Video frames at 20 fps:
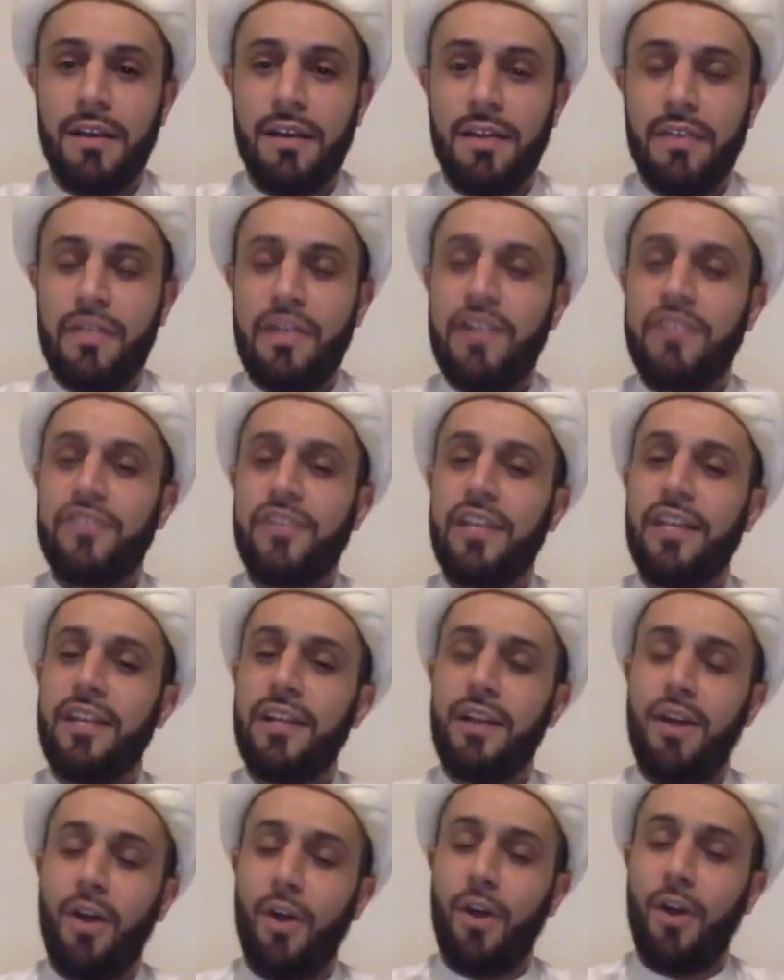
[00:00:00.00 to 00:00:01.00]
They say,
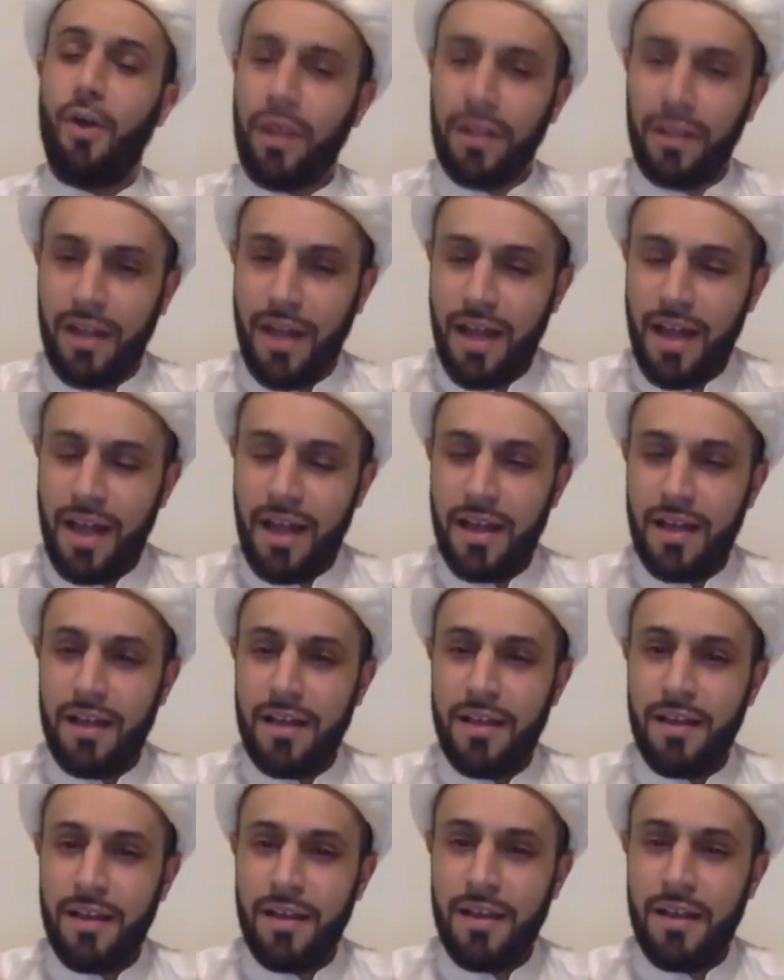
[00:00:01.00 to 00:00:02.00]
Oh Allah,
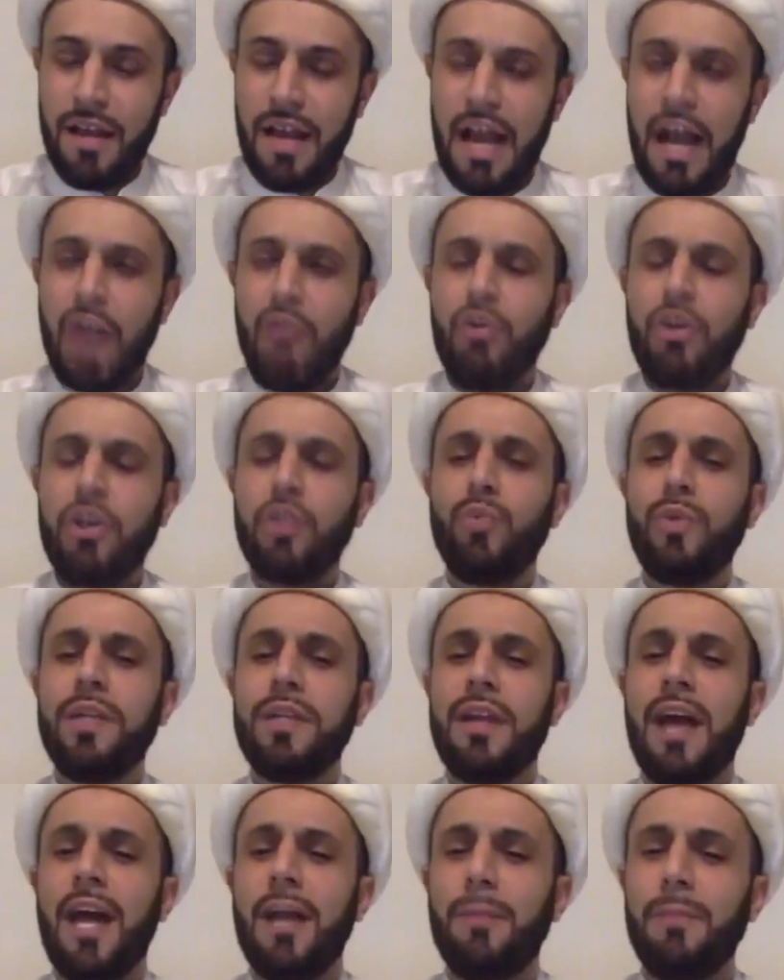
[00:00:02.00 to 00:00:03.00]
how could we
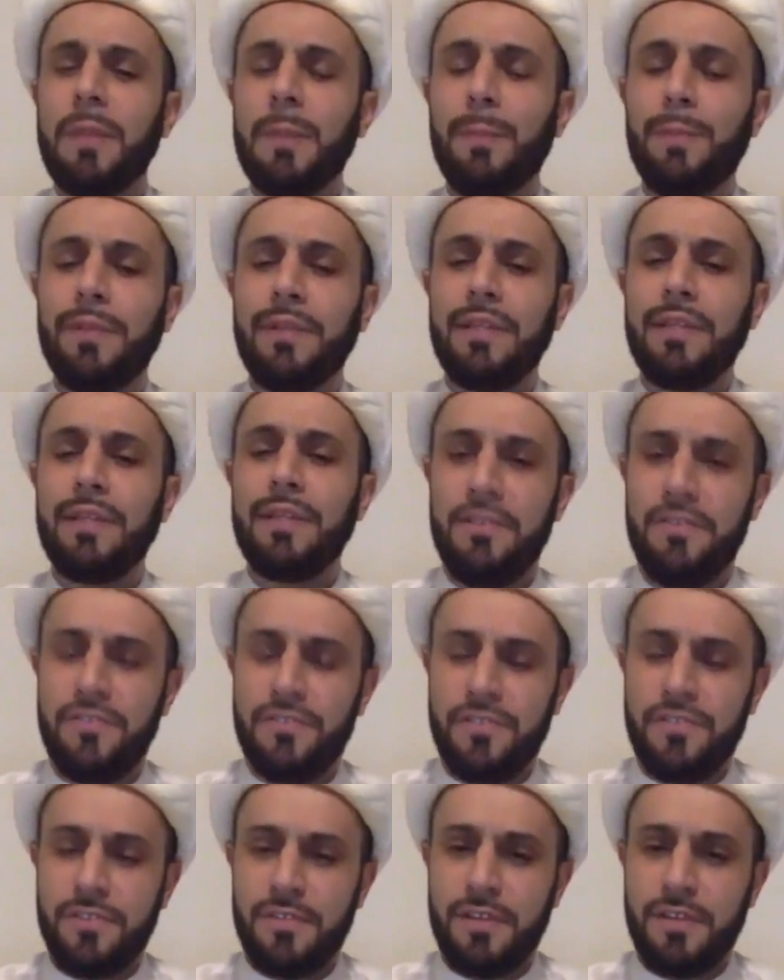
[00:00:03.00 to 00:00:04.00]
not be
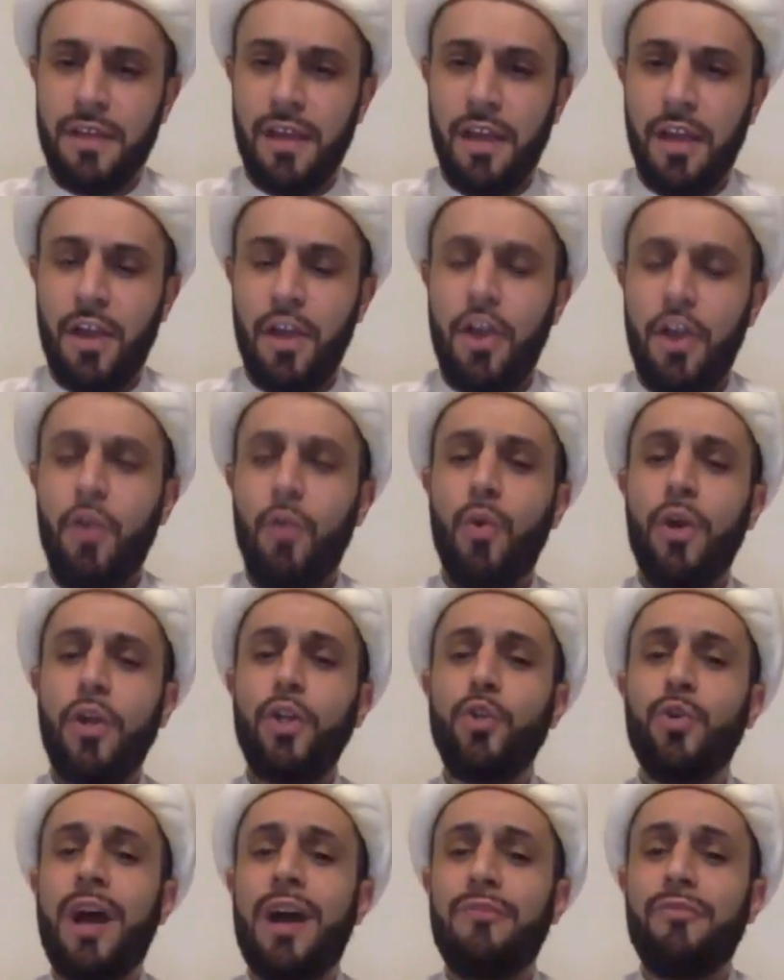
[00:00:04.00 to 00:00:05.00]
pleased when
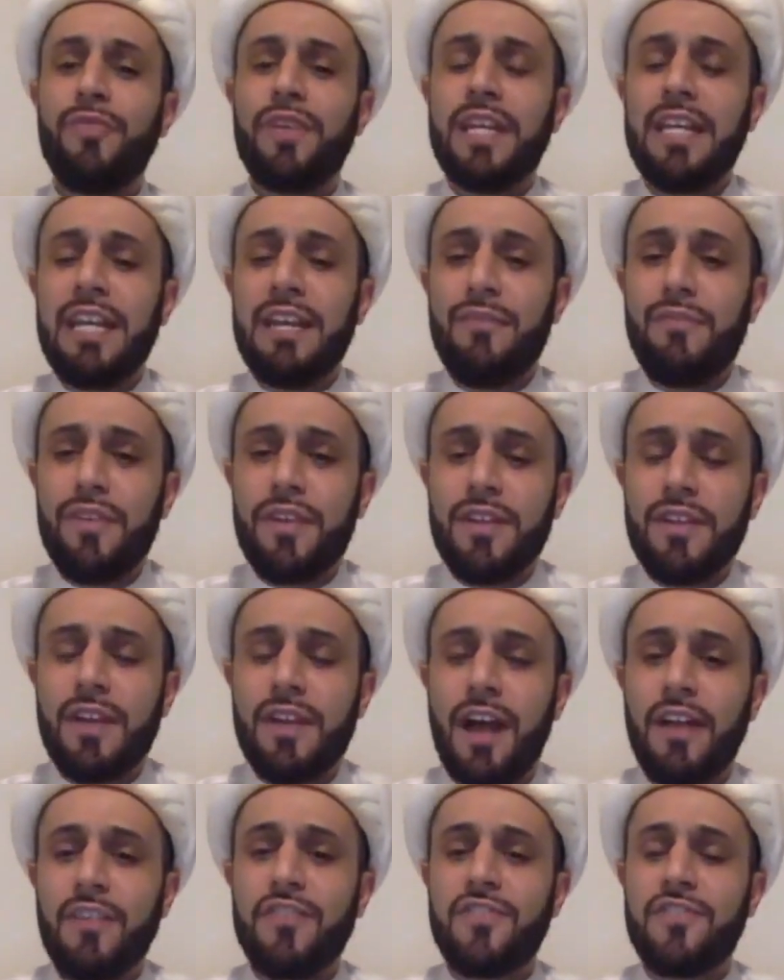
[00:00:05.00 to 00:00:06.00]
you have given
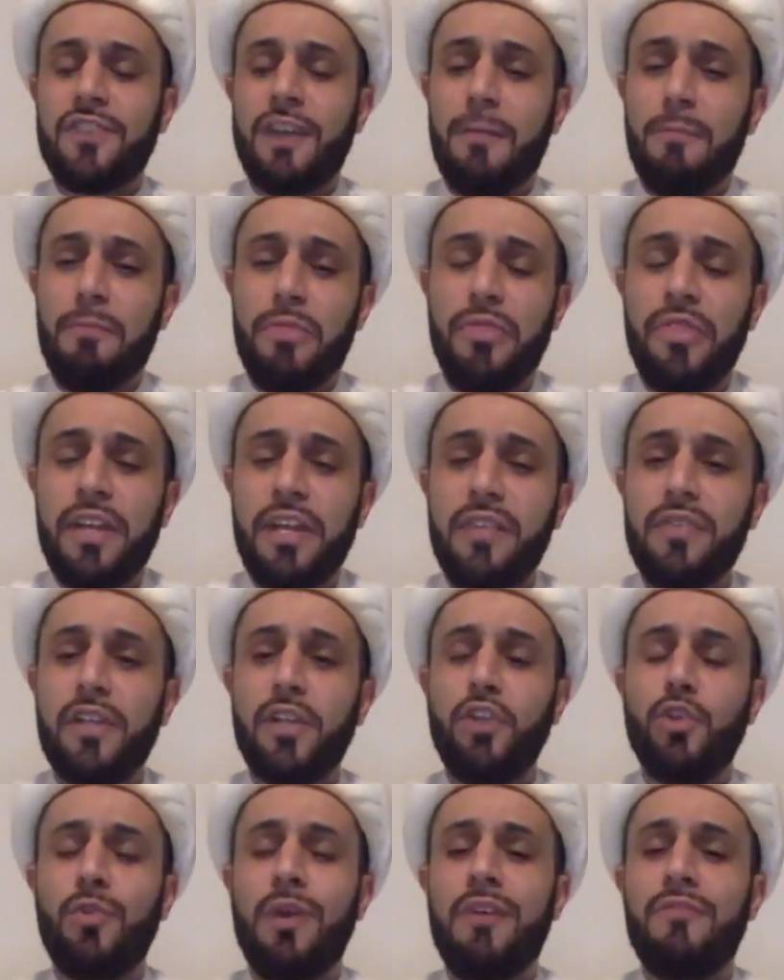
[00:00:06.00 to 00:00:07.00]
us something that
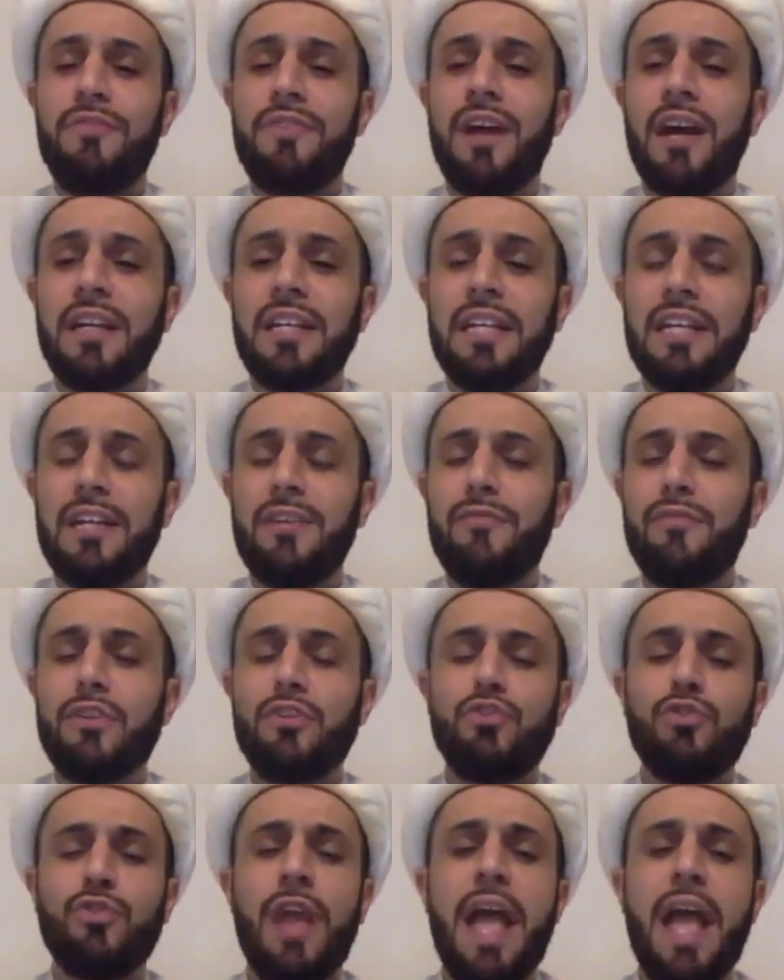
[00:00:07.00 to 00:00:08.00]
you have not given to